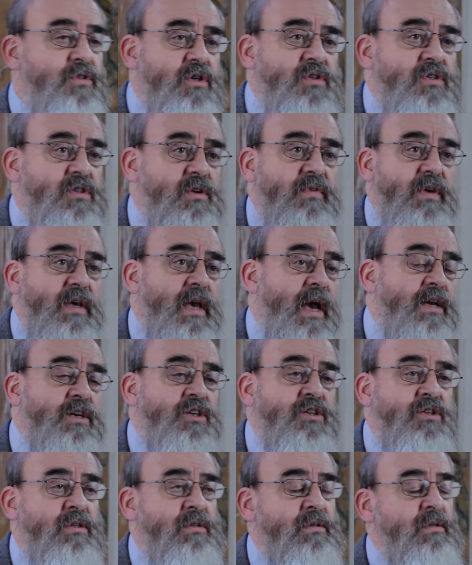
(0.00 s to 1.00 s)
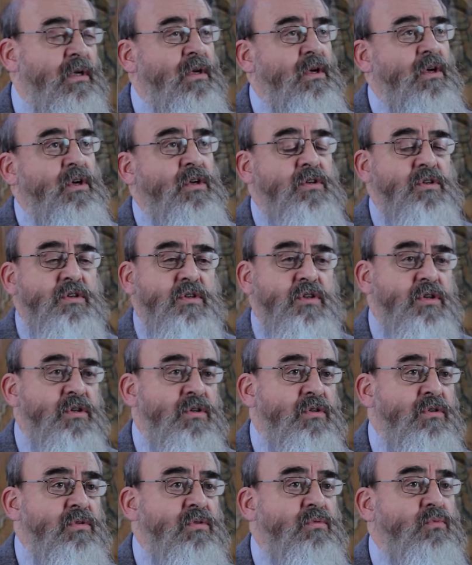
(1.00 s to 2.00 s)
justification
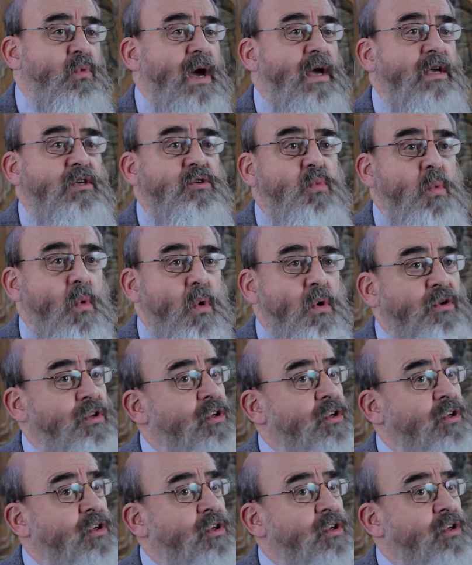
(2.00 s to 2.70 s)
to wage war